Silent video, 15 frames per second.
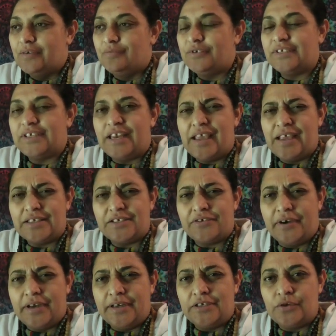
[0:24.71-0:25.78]
I'm just going to get
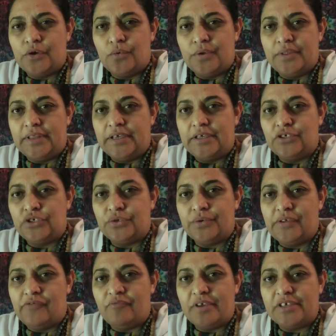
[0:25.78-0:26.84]
straight into it with the
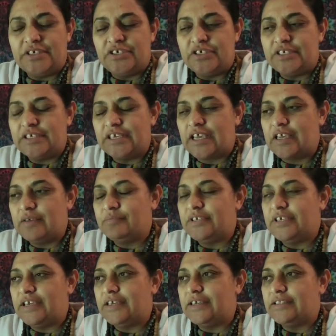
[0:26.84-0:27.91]
intuitive messages that
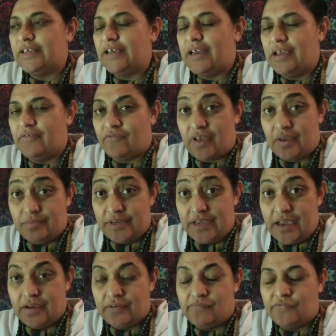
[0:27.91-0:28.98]
have come
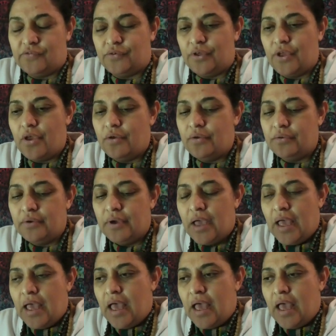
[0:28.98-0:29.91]
down for you.